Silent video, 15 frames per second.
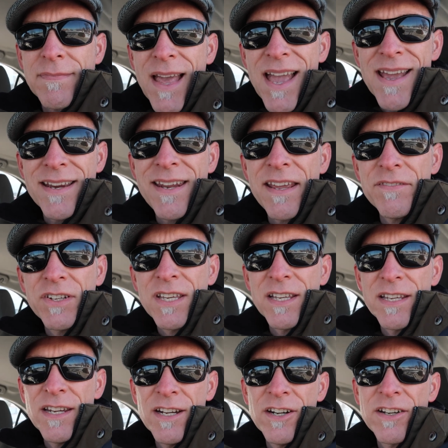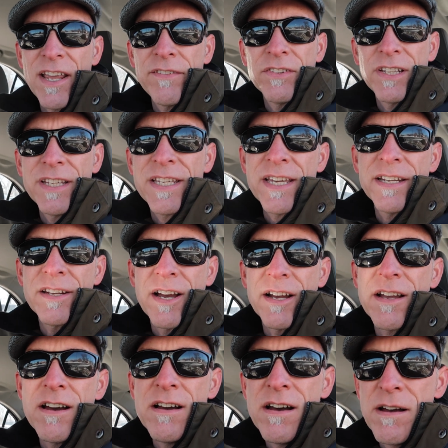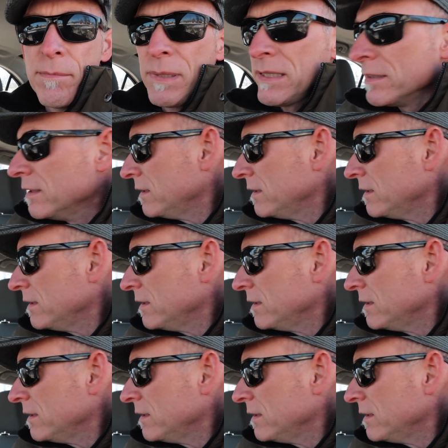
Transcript: Hey, David King here, davidleeking.com.